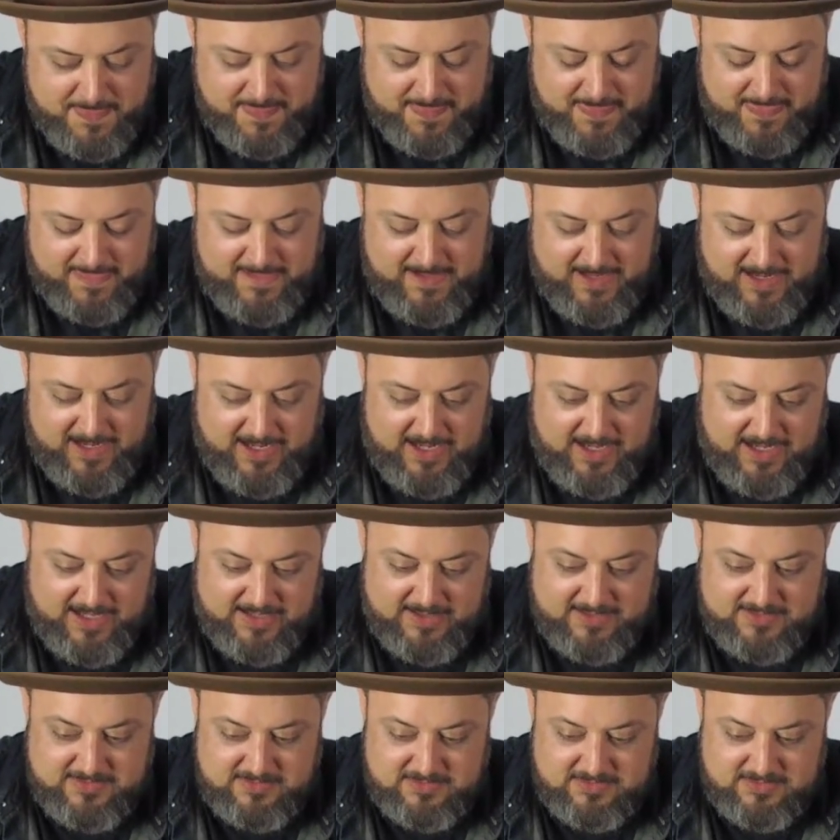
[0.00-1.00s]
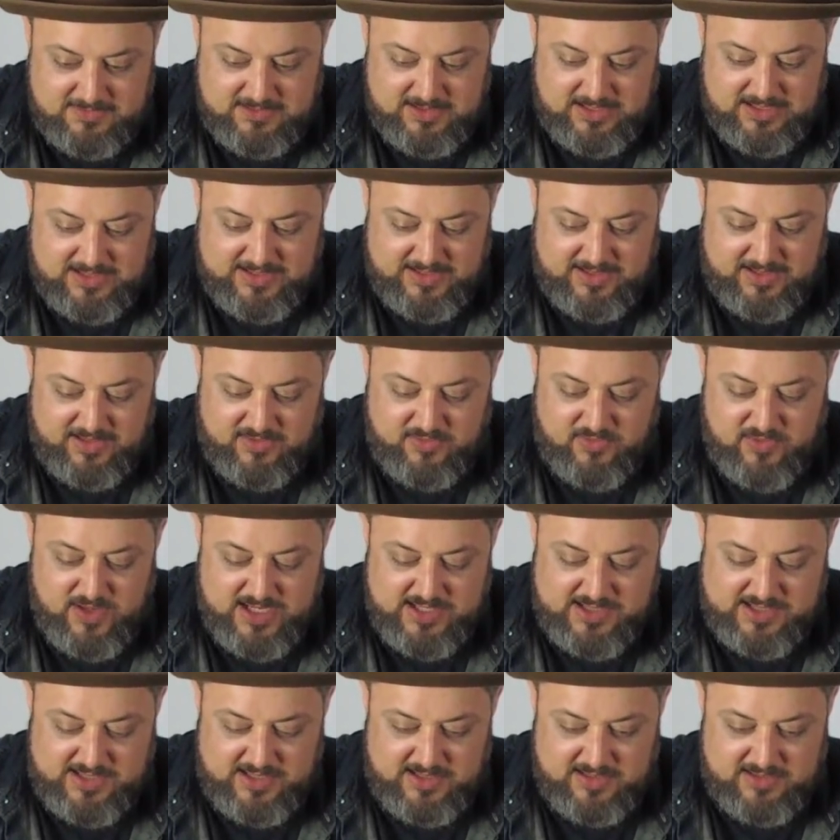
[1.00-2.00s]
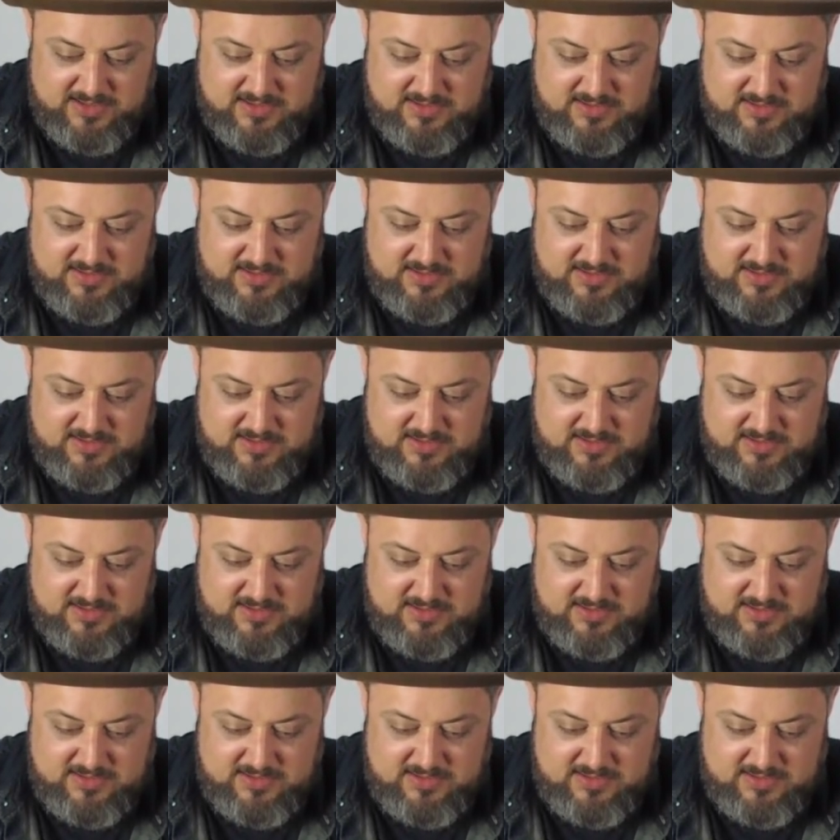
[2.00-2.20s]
Yeah, that's a good question.